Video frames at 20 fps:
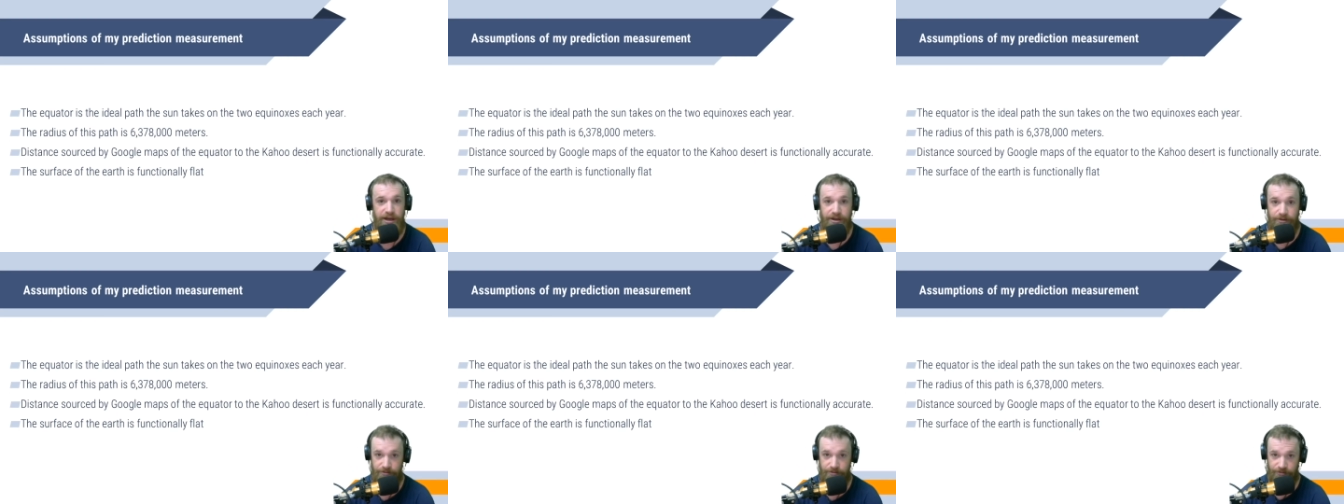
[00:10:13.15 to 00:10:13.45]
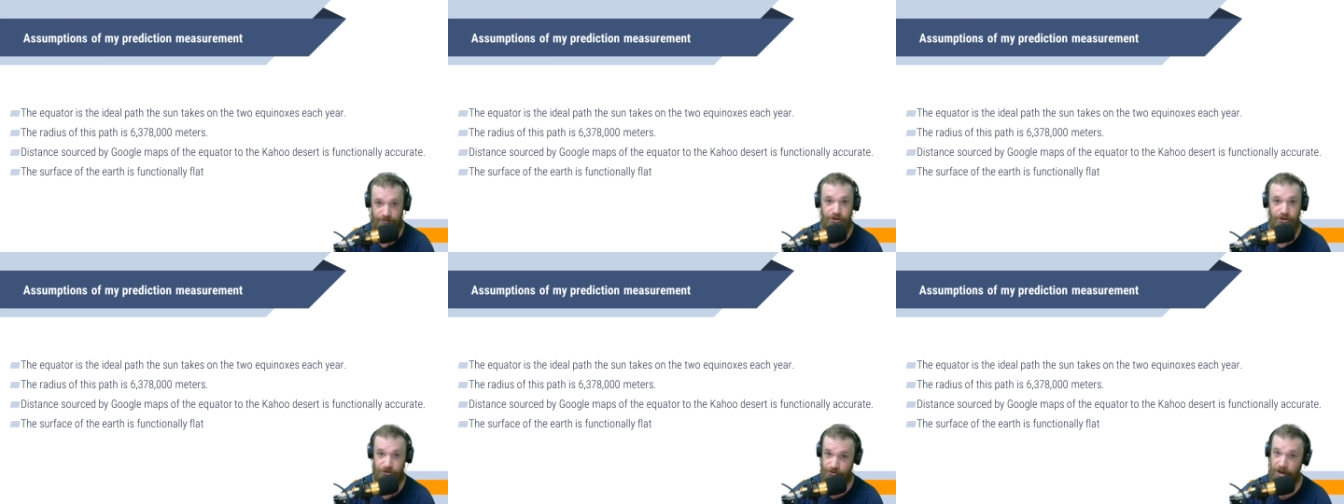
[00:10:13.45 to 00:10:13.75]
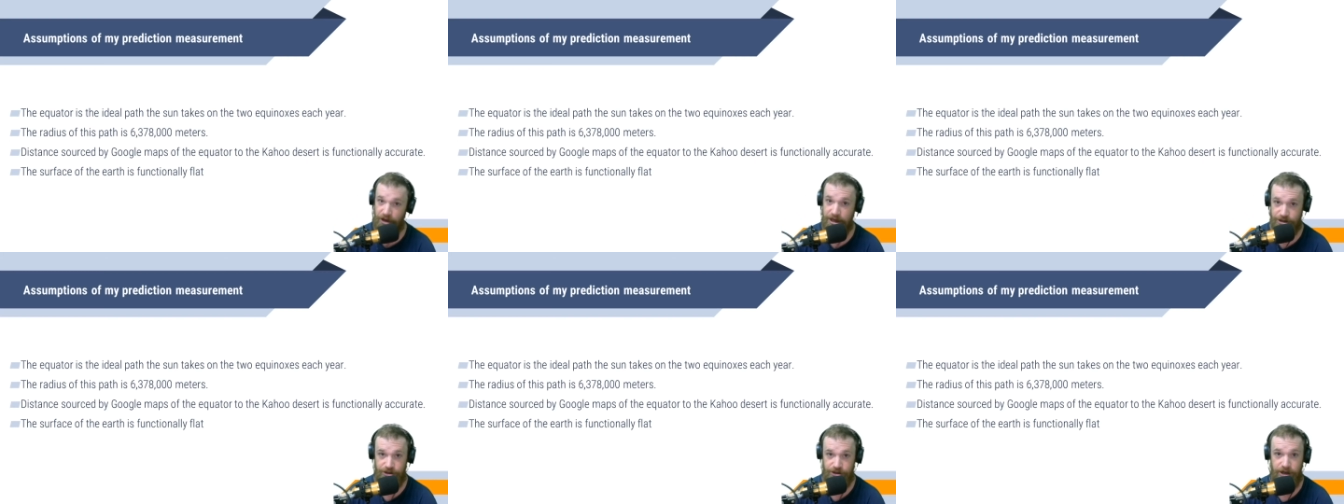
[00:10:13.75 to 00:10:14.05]
And the
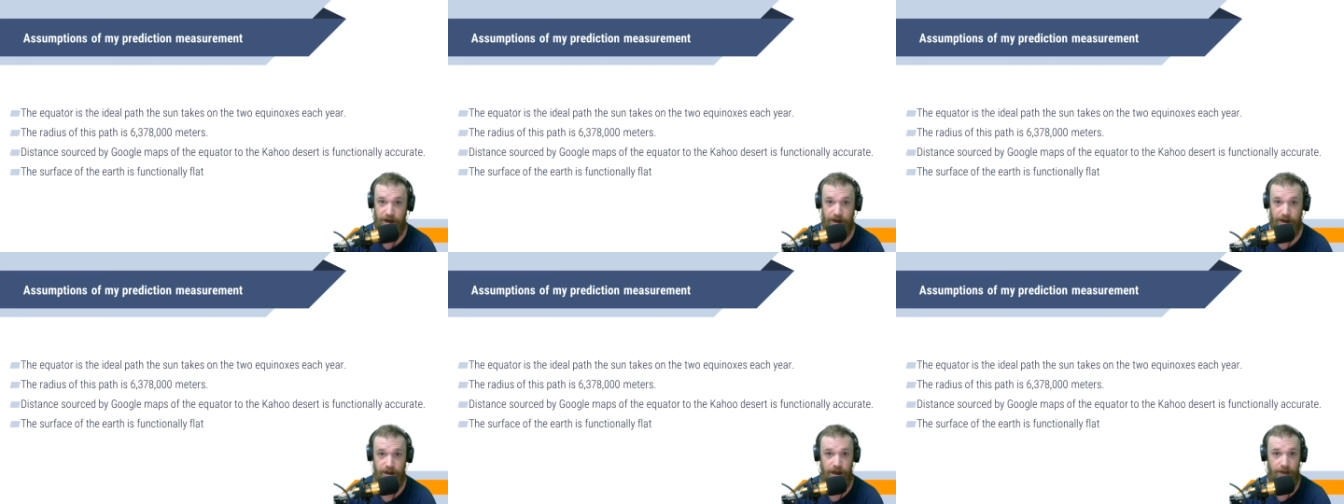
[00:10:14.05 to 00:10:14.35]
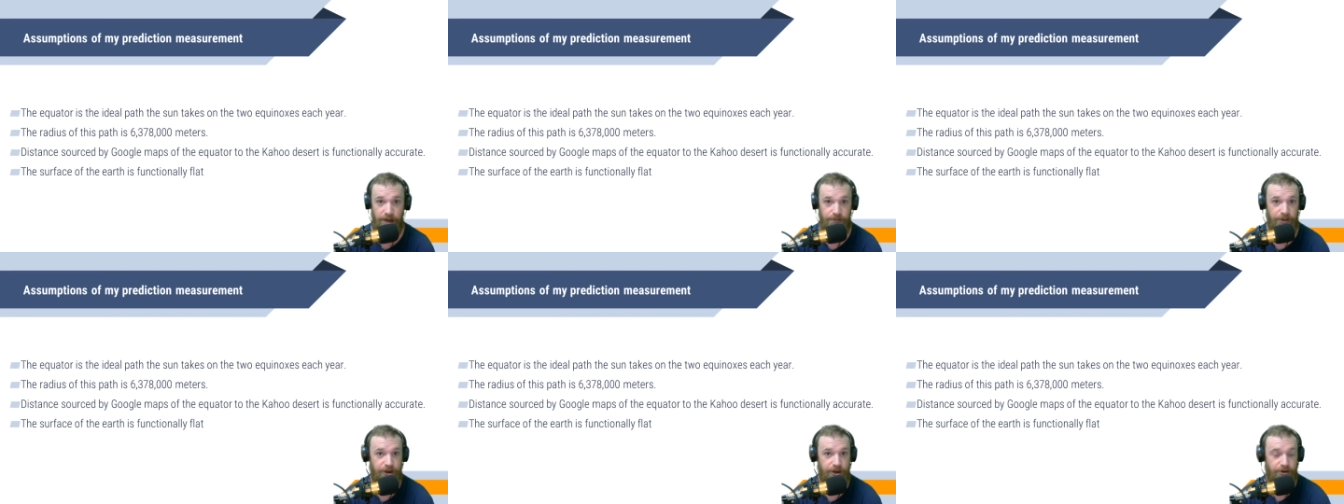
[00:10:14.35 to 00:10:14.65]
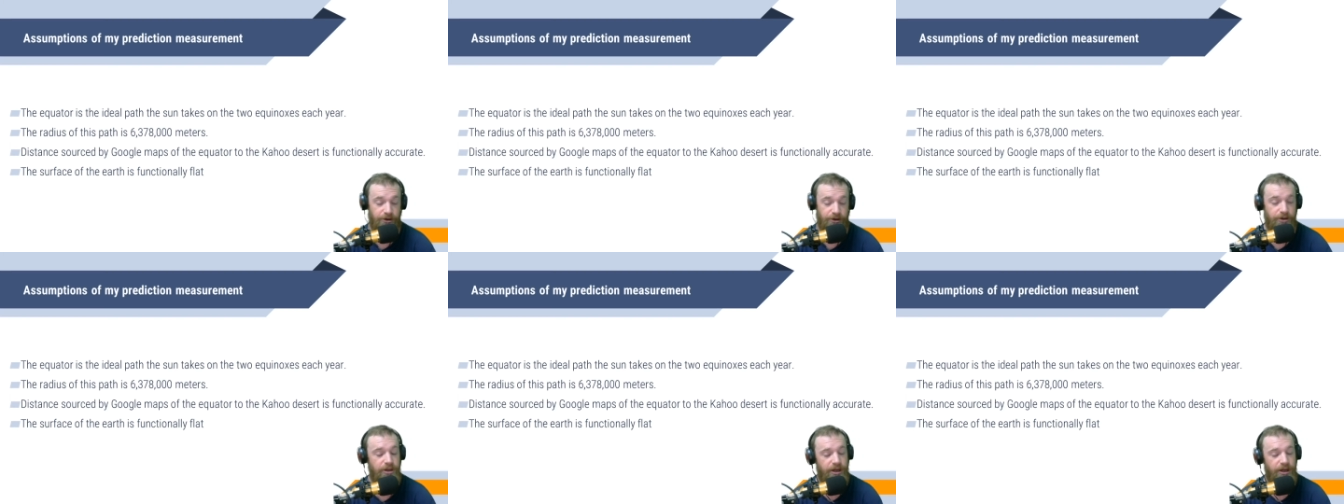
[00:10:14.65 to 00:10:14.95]
tests got a lot
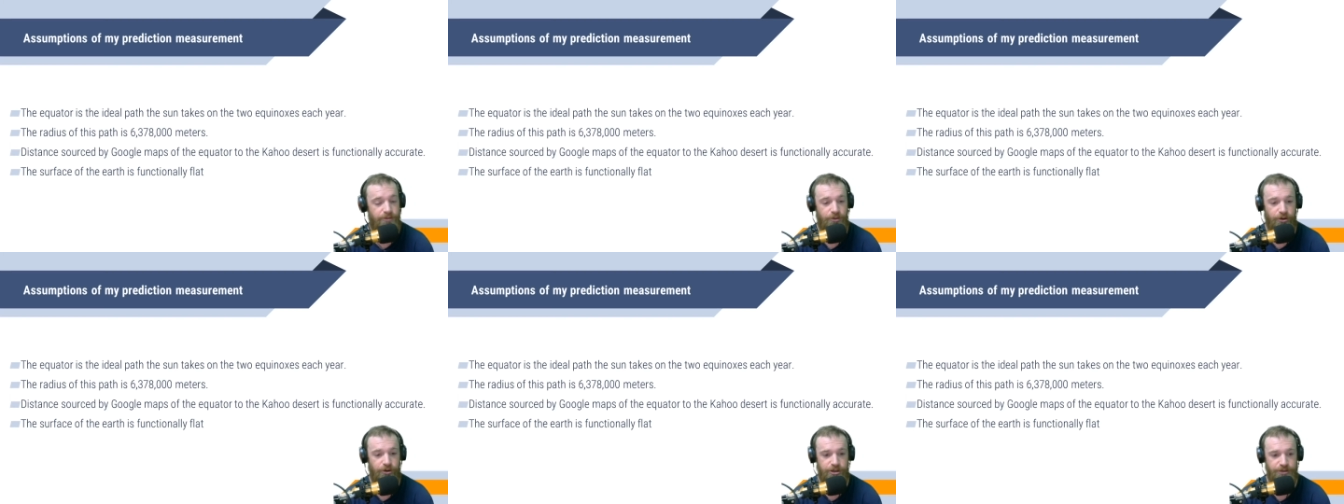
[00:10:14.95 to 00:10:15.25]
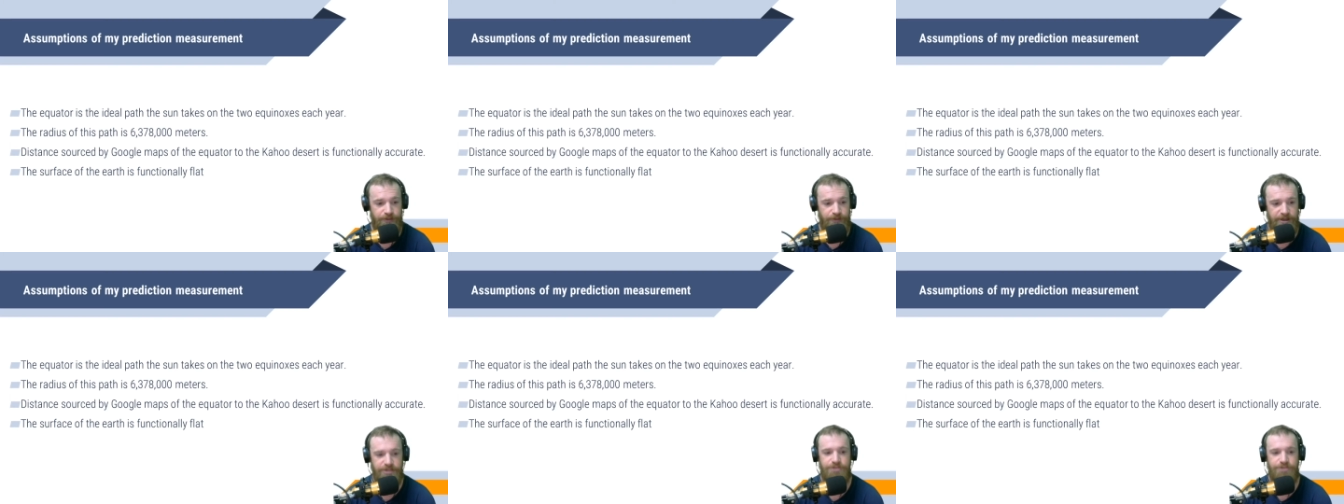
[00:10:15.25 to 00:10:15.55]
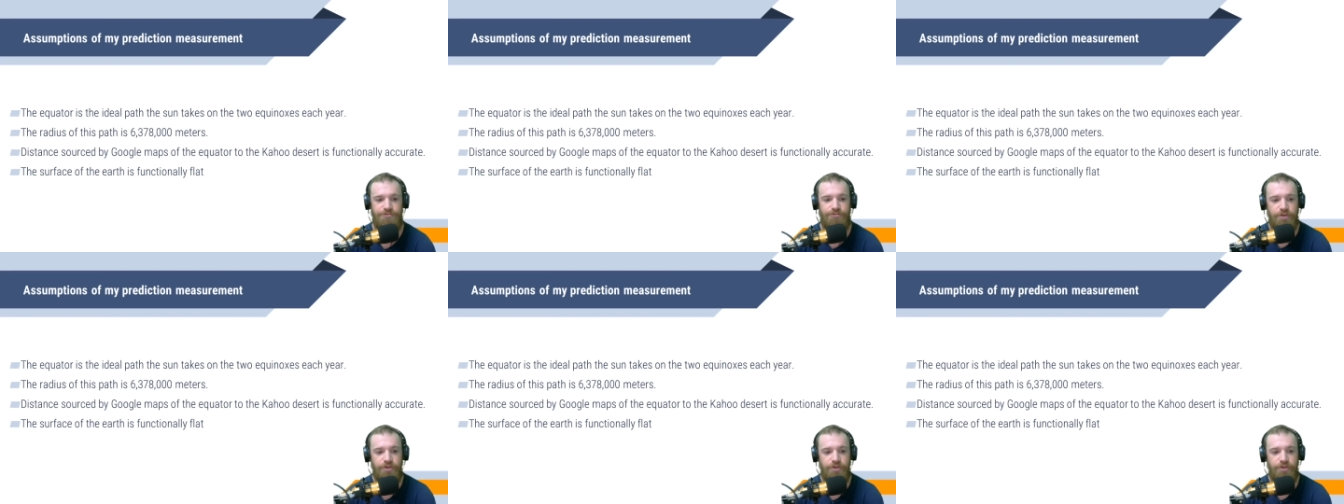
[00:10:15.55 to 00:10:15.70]
bigger and a lot more expensive.